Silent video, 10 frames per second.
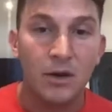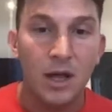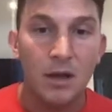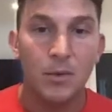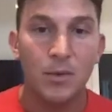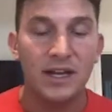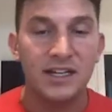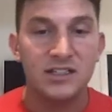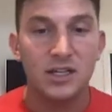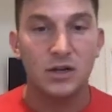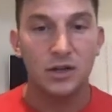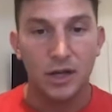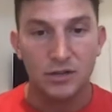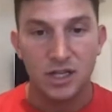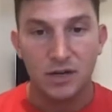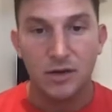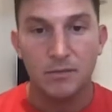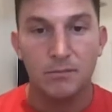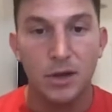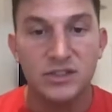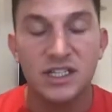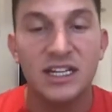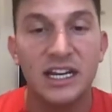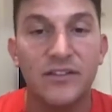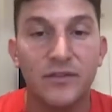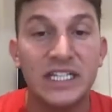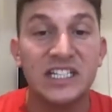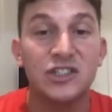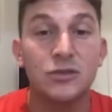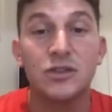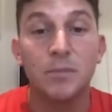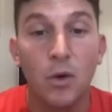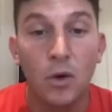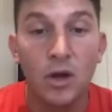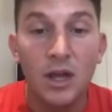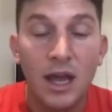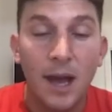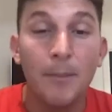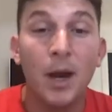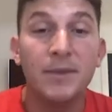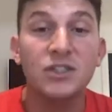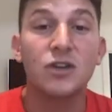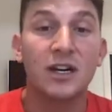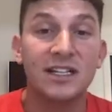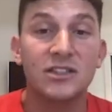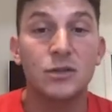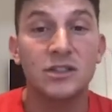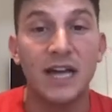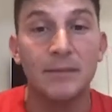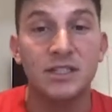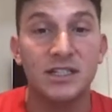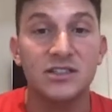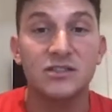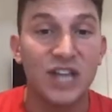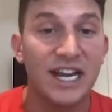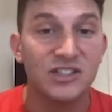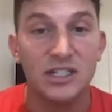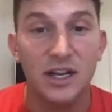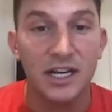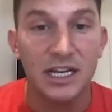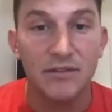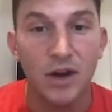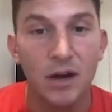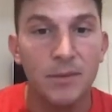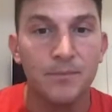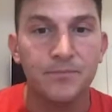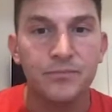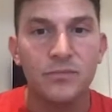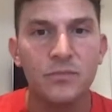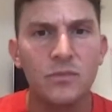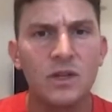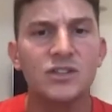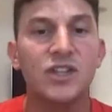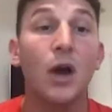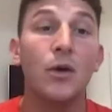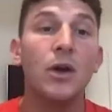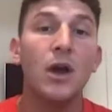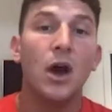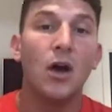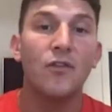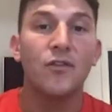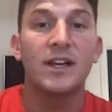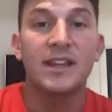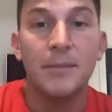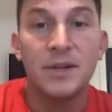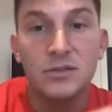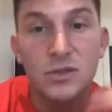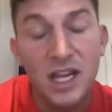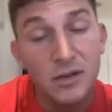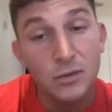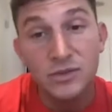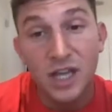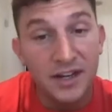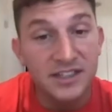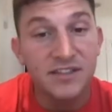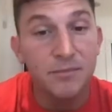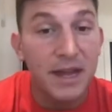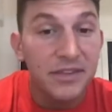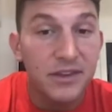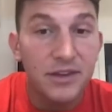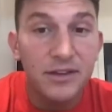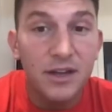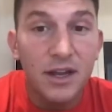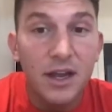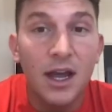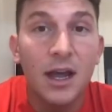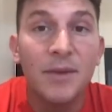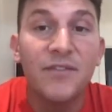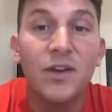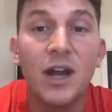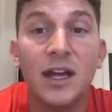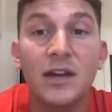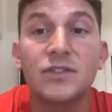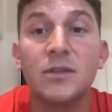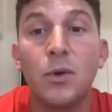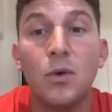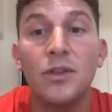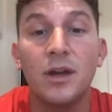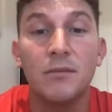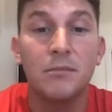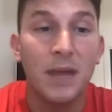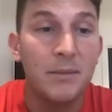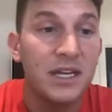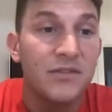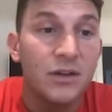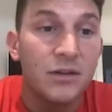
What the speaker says: but we need to look at those that are most in need of additional support and might be struggling to adapt to this change in learning environment. So offering them an alternative method, if you like, of support that maybe even